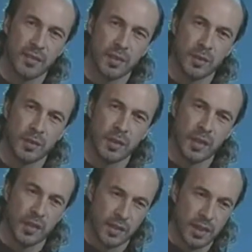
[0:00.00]
So
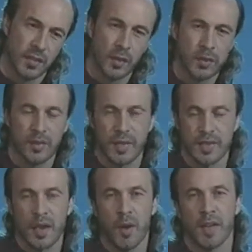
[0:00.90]
that's
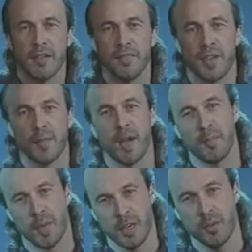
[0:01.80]
how I configure my
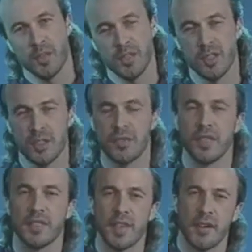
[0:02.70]
playing. You can judge for
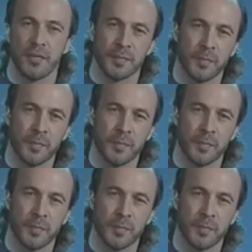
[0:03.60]
yourself.